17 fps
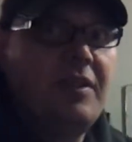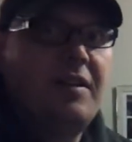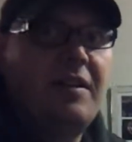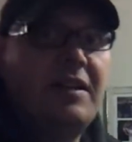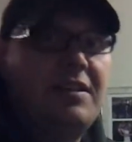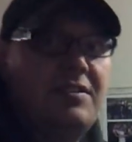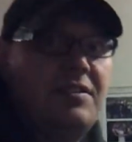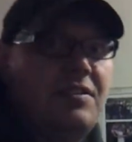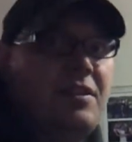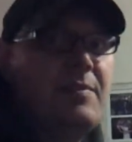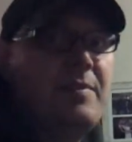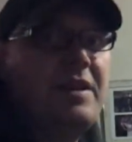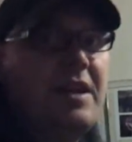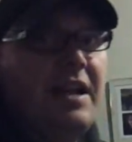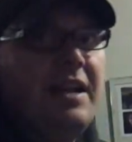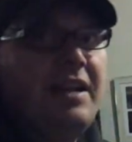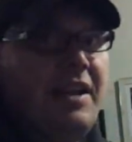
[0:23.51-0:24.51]
because the
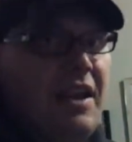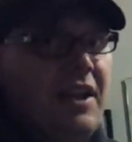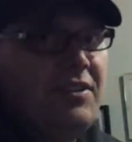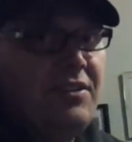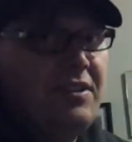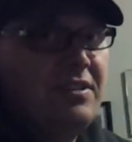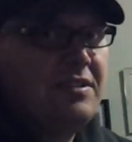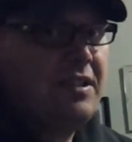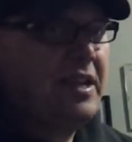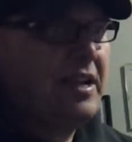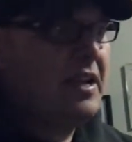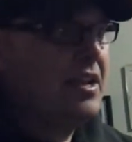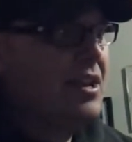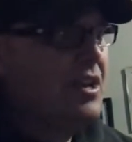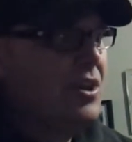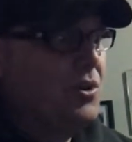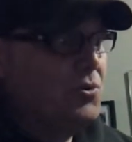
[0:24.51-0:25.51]
DB9 actually is
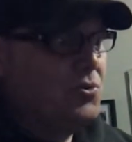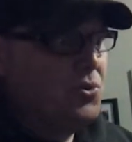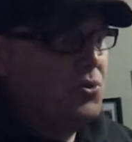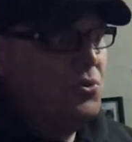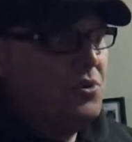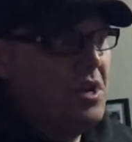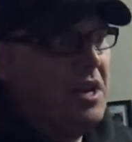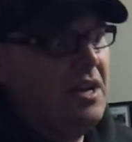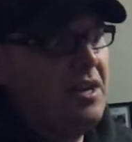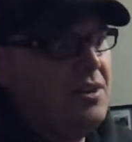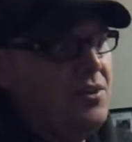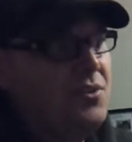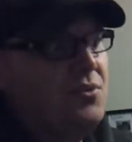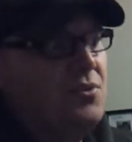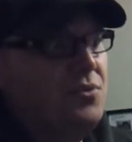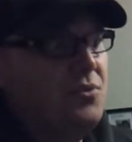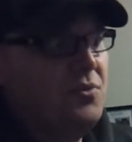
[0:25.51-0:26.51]
like, do not
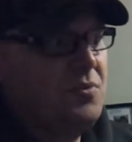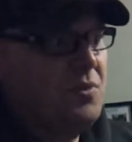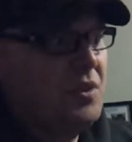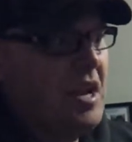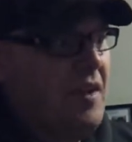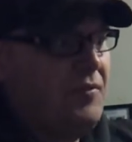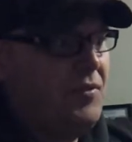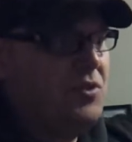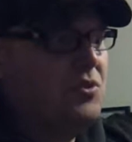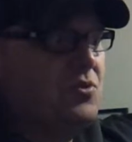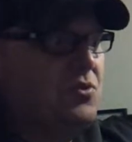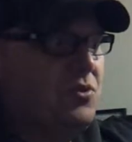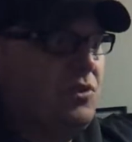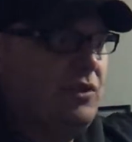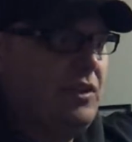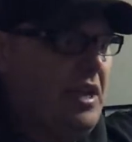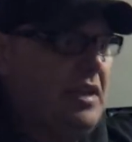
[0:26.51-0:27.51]
use. You have to
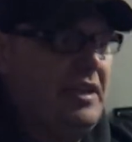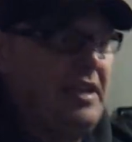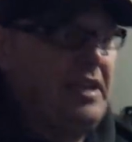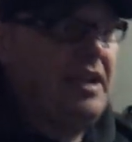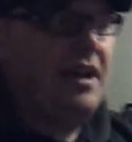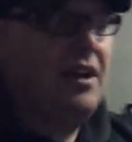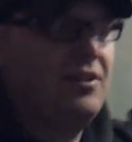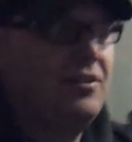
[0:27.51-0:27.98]
use light, like 100.